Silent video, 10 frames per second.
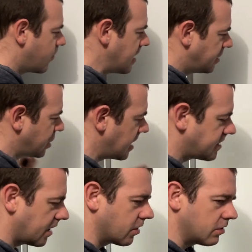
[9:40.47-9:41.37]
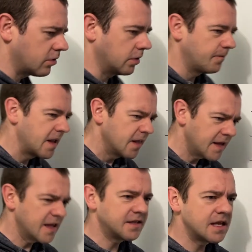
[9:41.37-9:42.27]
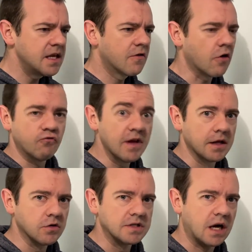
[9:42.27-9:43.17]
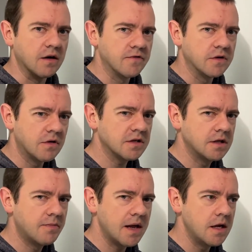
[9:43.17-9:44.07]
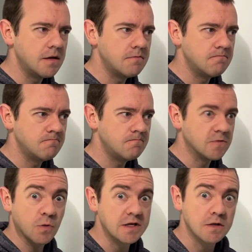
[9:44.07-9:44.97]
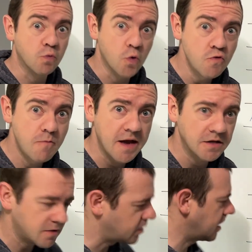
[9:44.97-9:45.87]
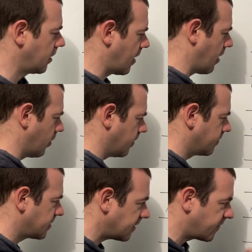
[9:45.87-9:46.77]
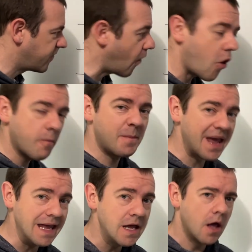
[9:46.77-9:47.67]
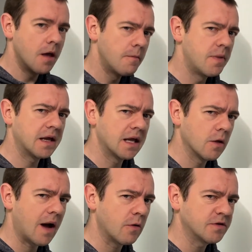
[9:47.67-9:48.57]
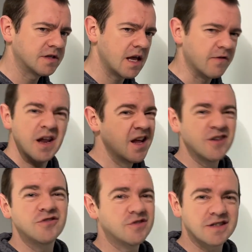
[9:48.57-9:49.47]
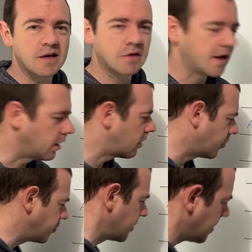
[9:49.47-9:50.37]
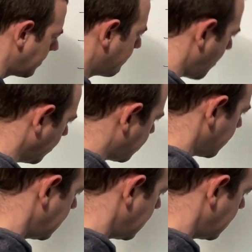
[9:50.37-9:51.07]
we change that and go, oh, well, let's say you've got a really good tariff, you're actually paying 21 pence per kilowatt hour. So that's 4p per kilowatt hour saving. It doesn't sound like a lot, does it? But